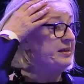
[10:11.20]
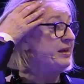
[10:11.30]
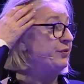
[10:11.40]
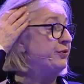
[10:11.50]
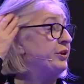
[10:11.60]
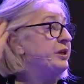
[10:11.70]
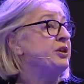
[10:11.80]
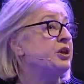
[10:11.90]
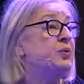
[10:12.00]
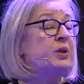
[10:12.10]
never really
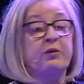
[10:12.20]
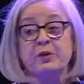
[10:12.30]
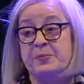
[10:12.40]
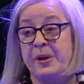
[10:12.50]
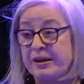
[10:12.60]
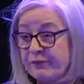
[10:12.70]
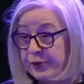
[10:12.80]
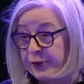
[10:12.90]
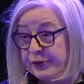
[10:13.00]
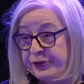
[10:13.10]
knew whether it was my
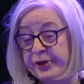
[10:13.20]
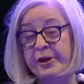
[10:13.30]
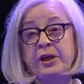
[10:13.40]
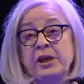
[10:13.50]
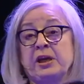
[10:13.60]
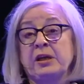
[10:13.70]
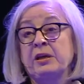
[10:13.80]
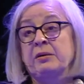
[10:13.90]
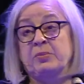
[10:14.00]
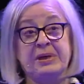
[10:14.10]
fault
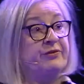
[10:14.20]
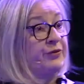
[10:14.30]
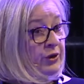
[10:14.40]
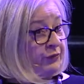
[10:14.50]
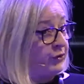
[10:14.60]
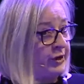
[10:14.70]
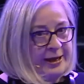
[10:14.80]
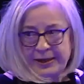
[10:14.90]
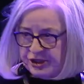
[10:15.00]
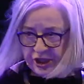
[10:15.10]
for
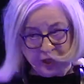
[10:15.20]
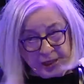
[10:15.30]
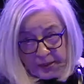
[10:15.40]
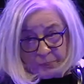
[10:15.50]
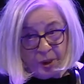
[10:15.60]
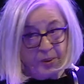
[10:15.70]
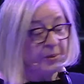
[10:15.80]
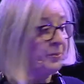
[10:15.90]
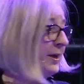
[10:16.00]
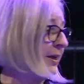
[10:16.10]
not checking
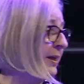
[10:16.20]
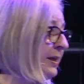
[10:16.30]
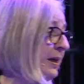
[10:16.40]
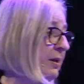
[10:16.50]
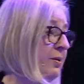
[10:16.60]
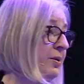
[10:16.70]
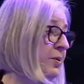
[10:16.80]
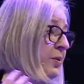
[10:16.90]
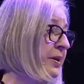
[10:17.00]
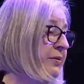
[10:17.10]
probably, or
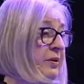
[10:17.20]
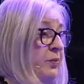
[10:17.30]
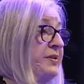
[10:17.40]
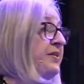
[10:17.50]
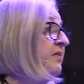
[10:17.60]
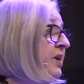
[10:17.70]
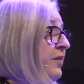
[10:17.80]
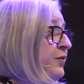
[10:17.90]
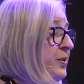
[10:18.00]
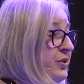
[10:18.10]
whether it was the
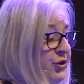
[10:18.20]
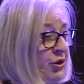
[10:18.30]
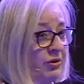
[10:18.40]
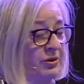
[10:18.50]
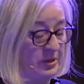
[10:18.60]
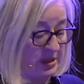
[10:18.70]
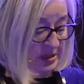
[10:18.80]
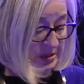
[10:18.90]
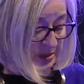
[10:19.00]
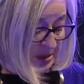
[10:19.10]
craftsman's shop
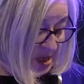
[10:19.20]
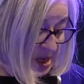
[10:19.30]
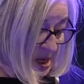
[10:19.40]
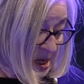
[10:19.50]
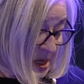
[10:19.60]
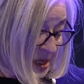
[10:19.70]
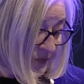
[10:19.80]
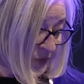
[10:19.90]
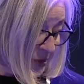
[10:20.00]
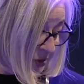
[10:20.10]

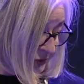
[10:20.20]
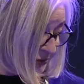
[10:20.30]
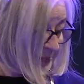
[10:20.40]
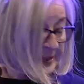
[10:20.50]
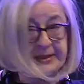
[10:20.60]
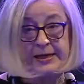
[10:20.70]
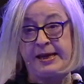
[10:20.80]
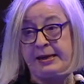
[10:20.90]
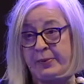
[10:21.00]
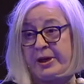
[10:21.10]
fault. But
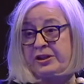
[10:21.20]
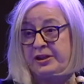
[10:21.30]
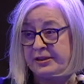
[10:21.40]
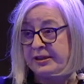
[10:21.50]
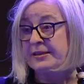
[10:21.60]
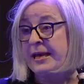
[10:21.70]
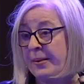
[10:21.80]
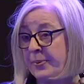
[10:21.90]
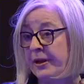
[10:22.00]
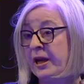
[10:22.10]
anyway, shit does
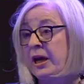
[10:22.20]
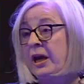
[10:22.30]
happen.